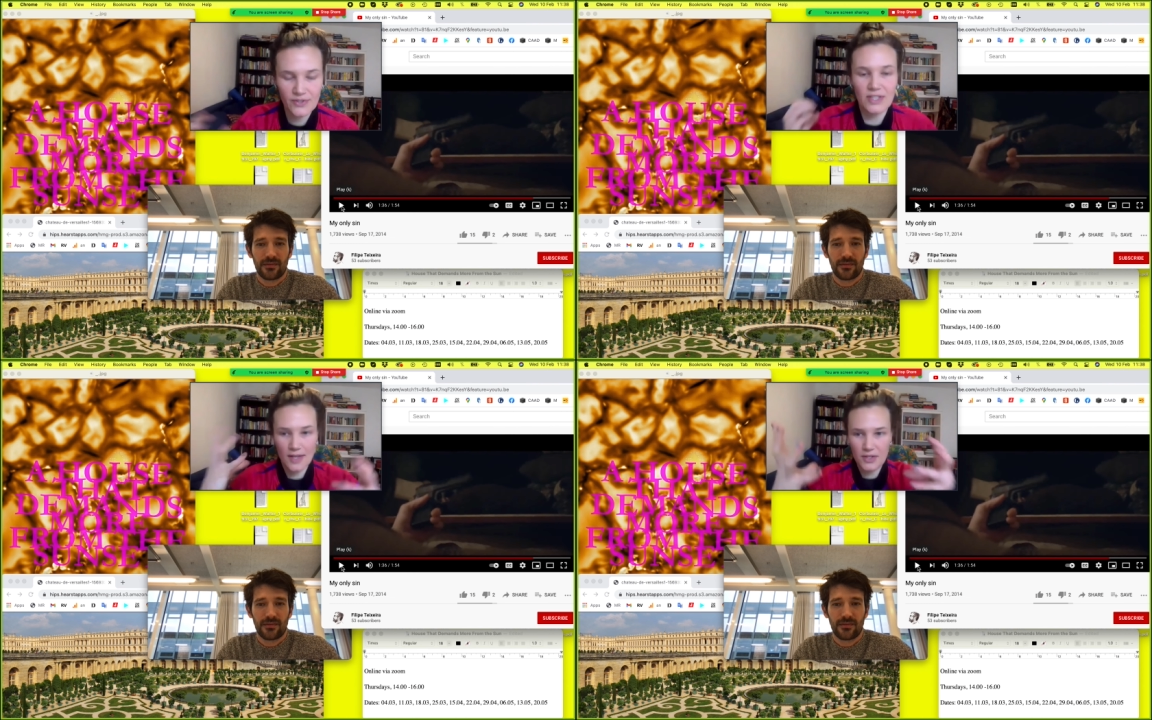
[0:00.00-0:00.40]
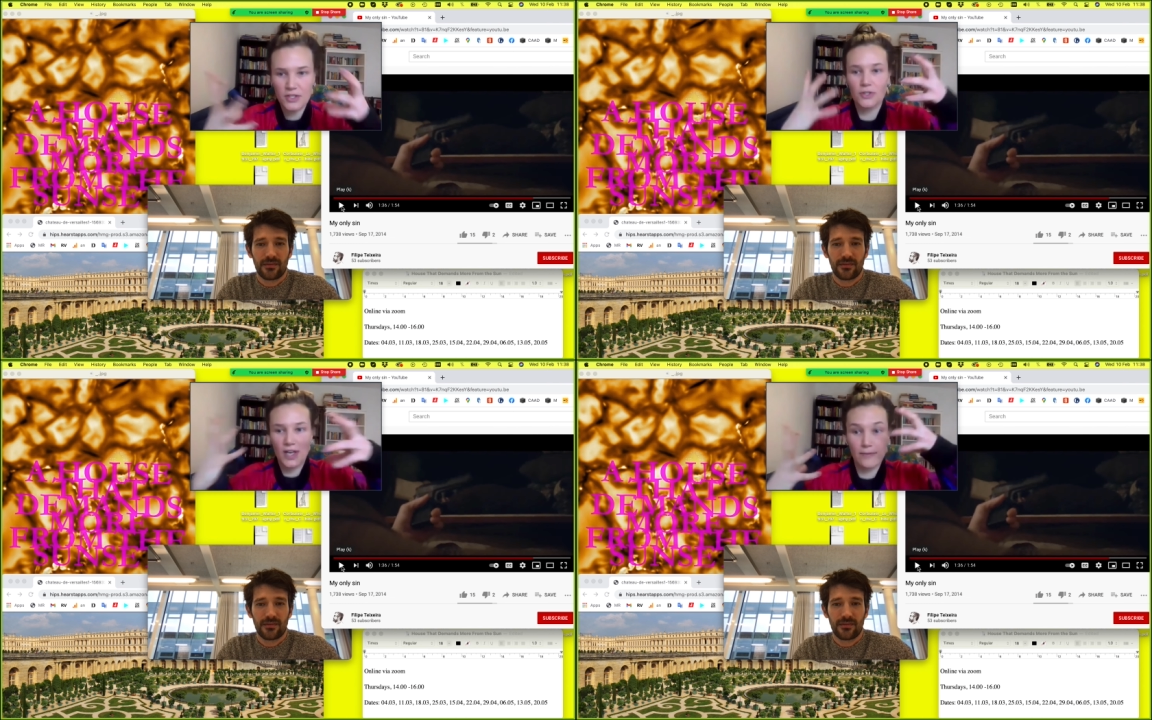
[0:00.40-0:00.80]
Speaker 1: together you
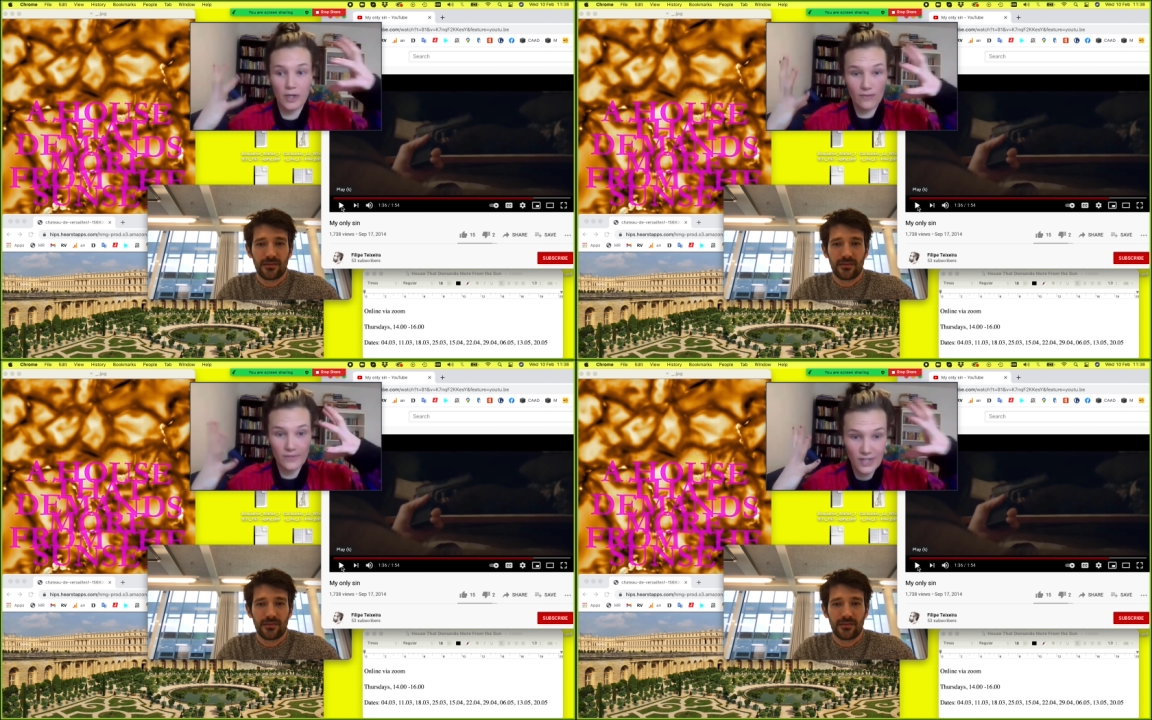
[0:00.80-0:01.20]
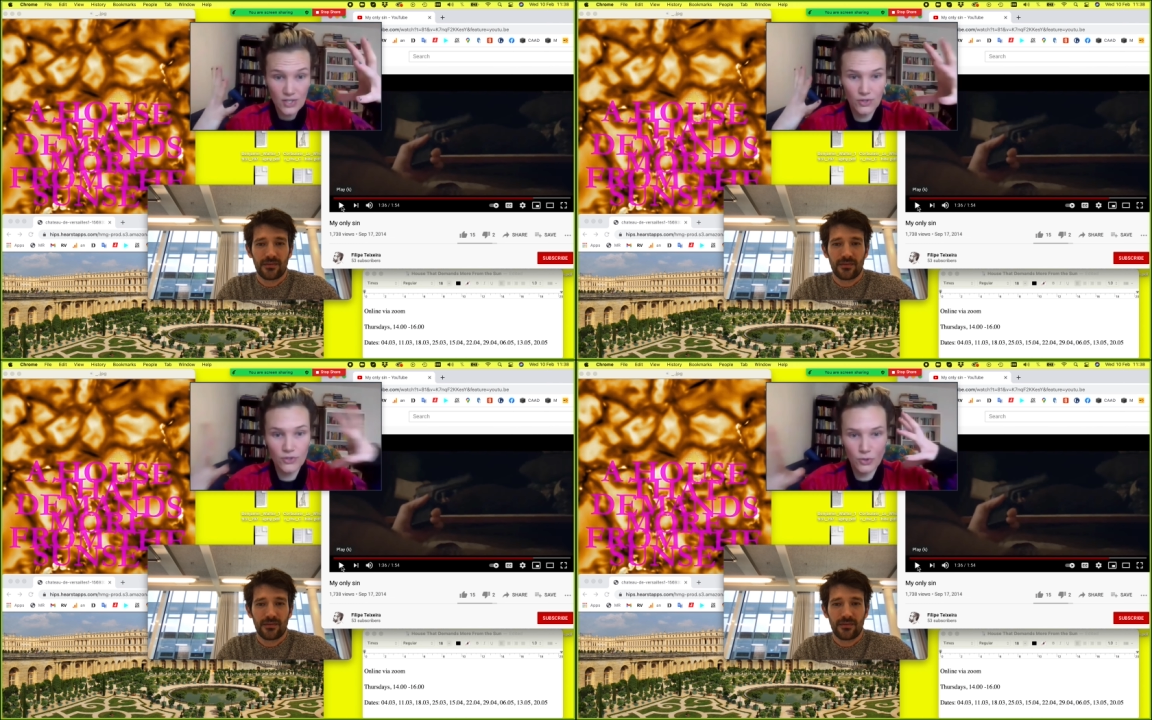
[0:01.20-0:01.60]
could have a
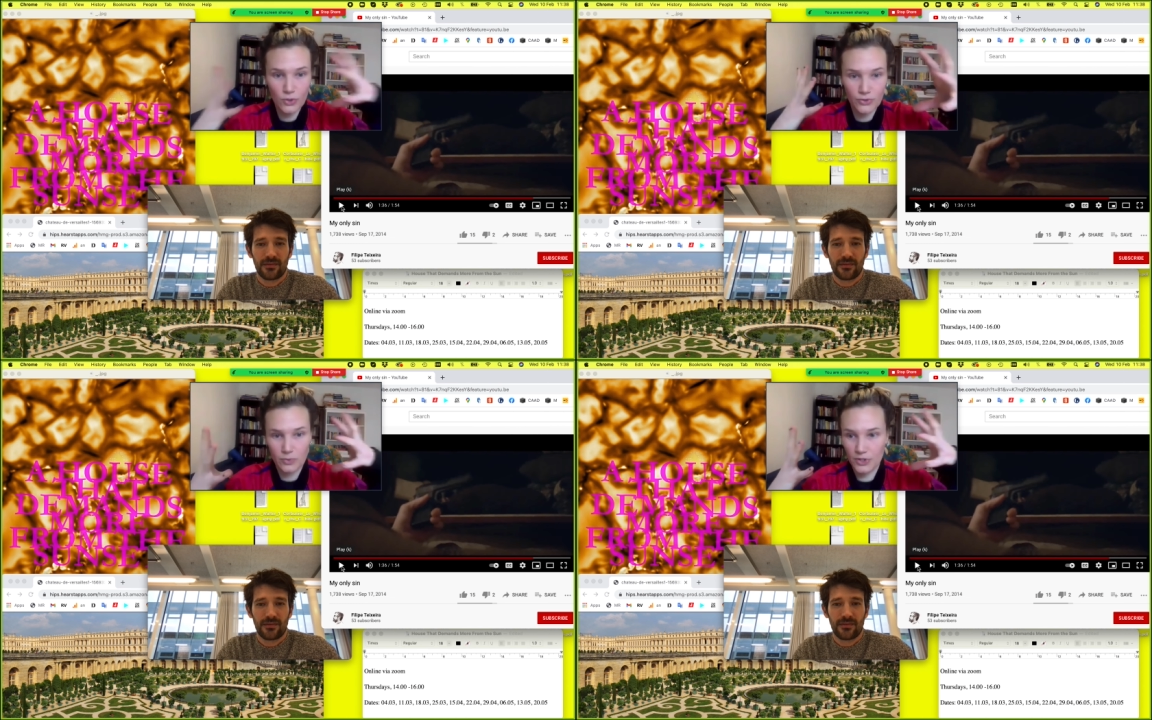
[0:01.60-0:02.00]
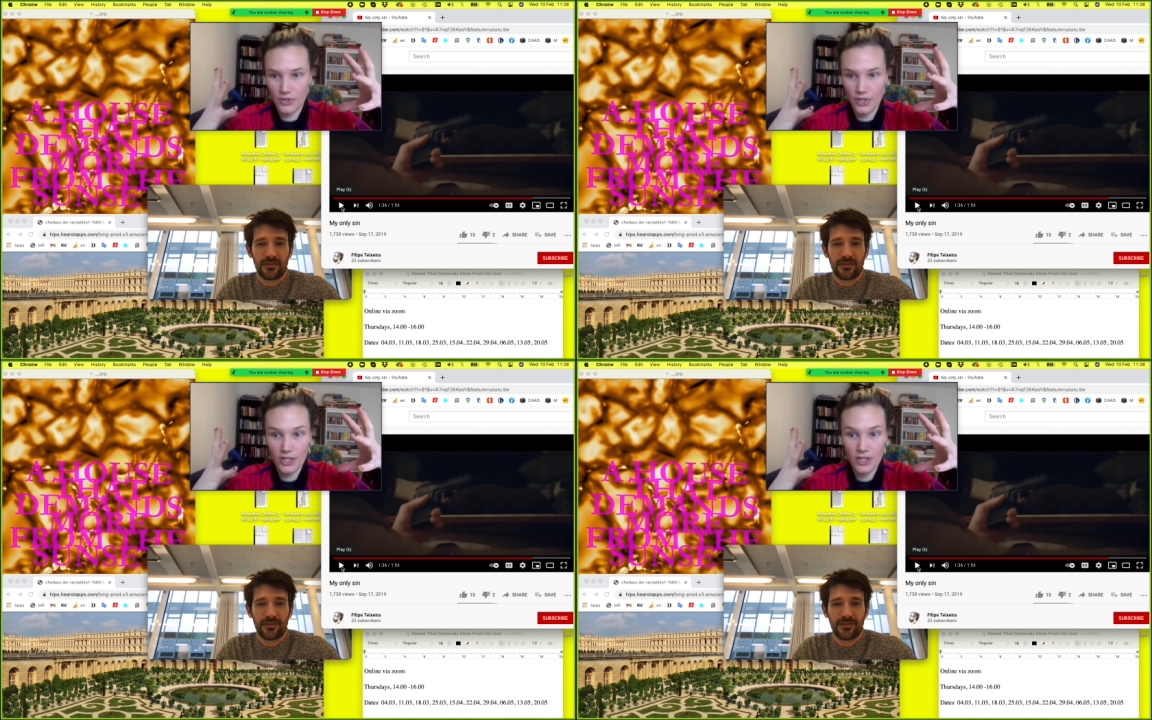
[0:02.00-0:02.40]
conversation, talk to one
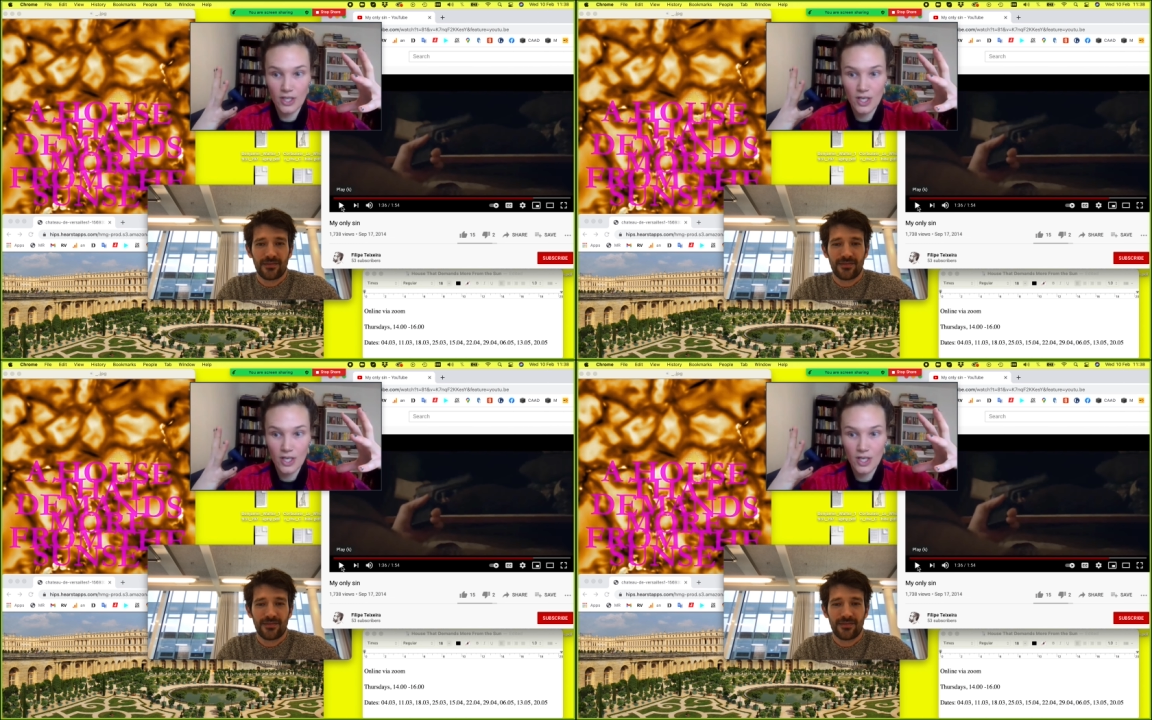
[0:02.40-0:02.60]
another,